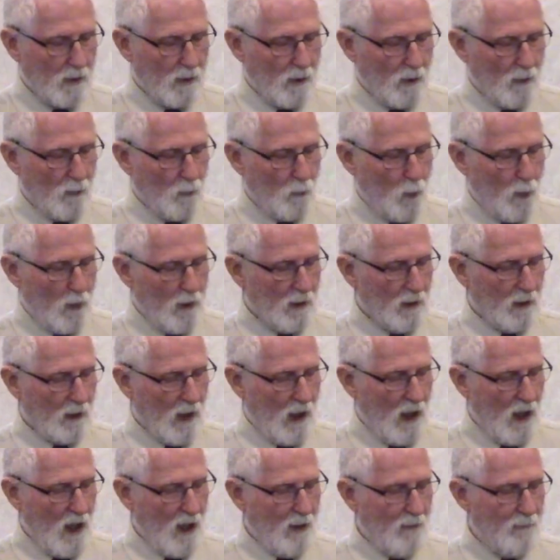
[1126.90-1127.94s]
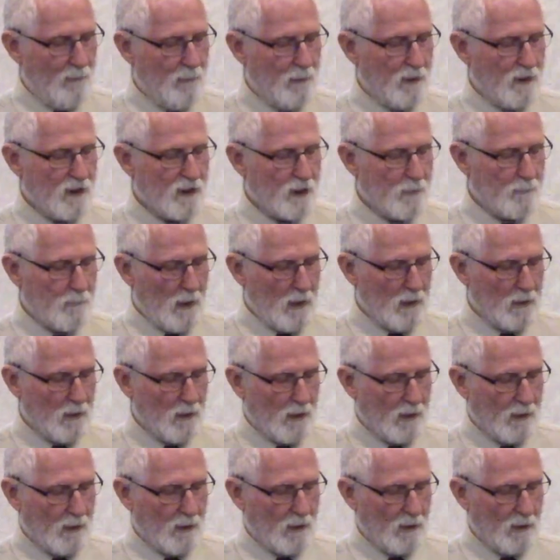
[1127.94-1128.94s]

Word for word: will of the Spirit